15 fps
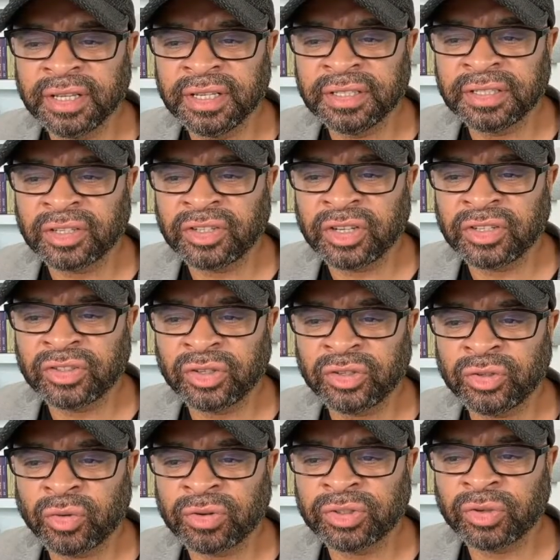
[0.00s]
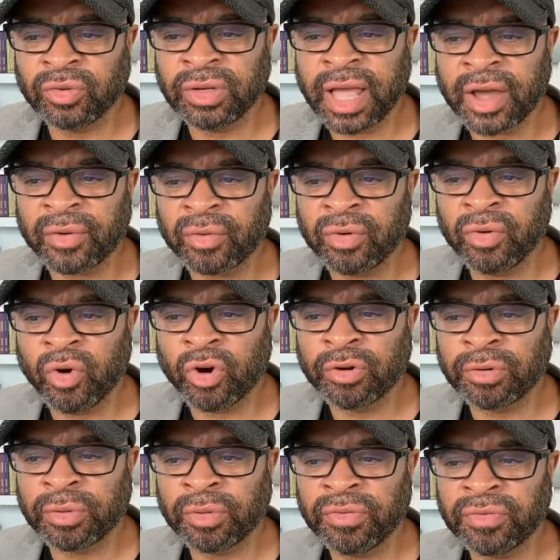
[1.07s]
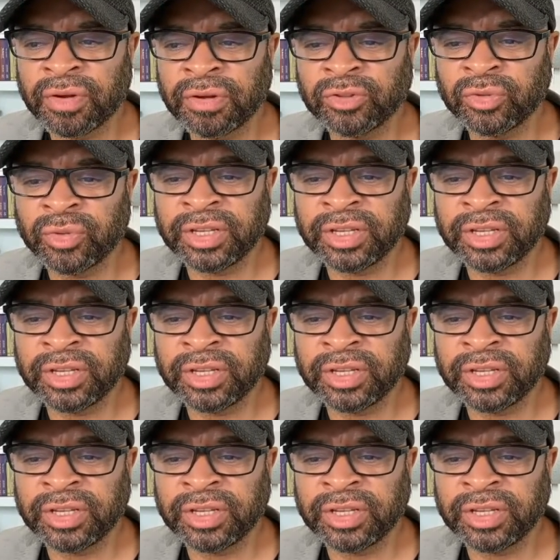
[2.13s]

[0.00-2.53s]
such as the dorsolateral, orbital, frontal,